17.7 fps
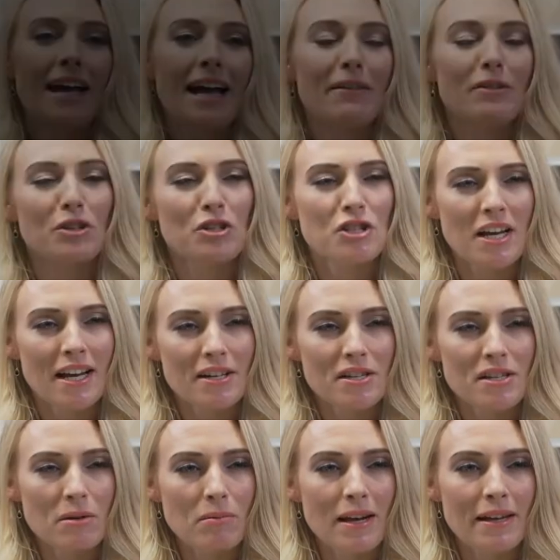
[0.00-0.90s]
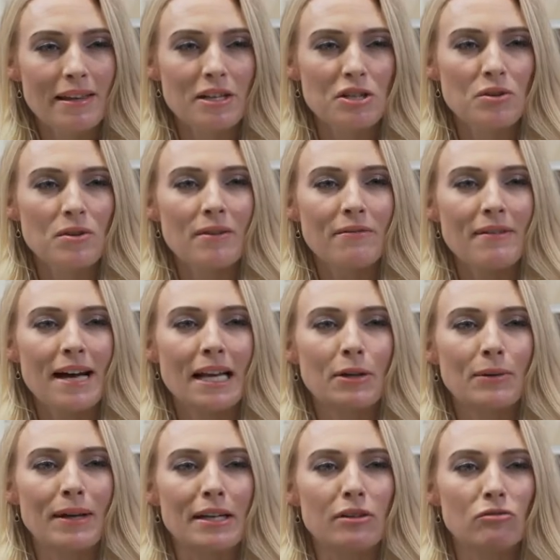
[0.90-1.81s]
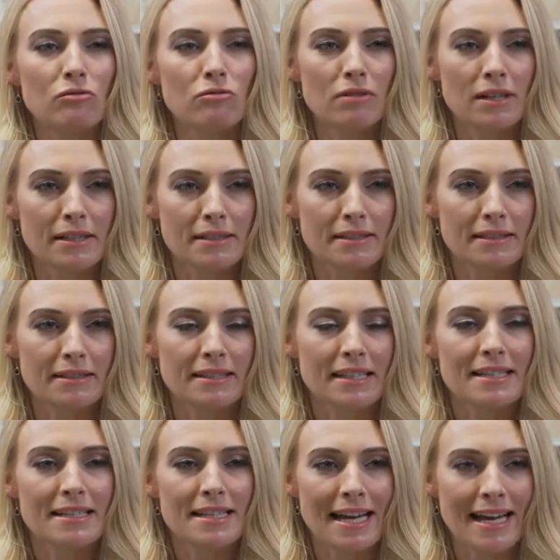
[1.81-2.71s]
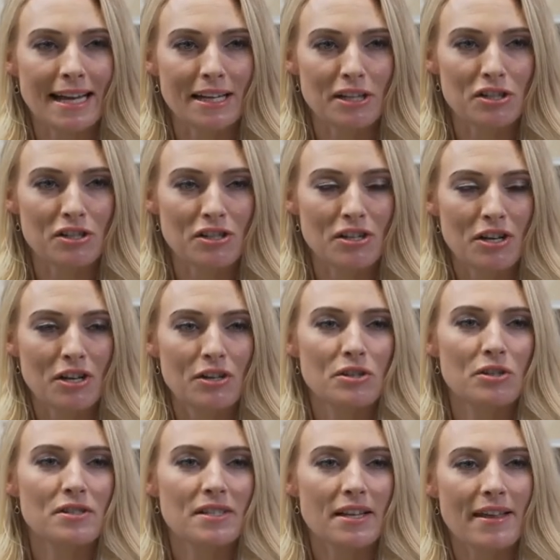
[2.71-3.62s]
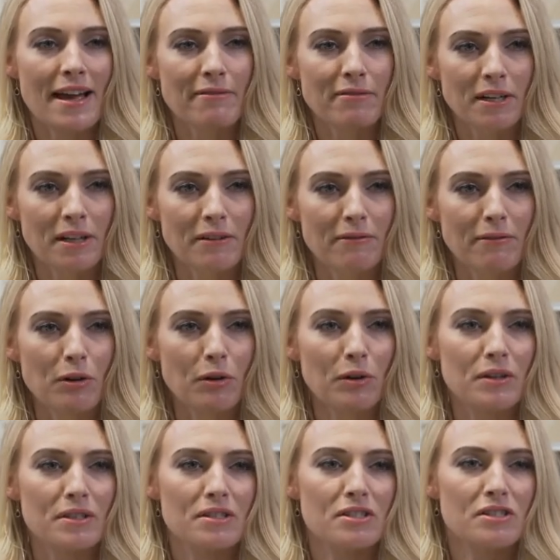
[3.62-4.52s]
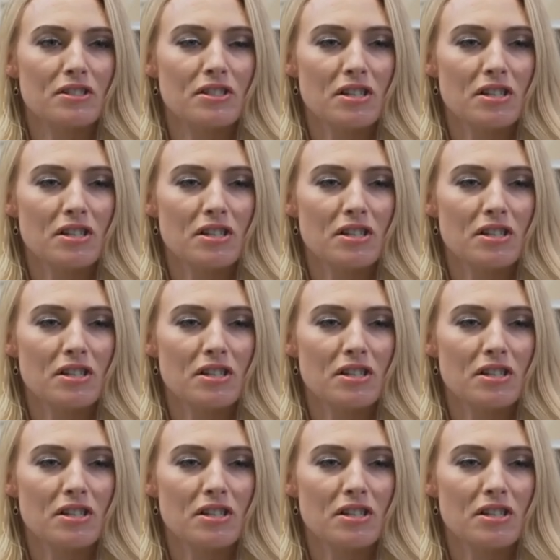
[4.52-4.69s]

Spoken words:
Have you changed the way that you evaluate risks attached to South African-focused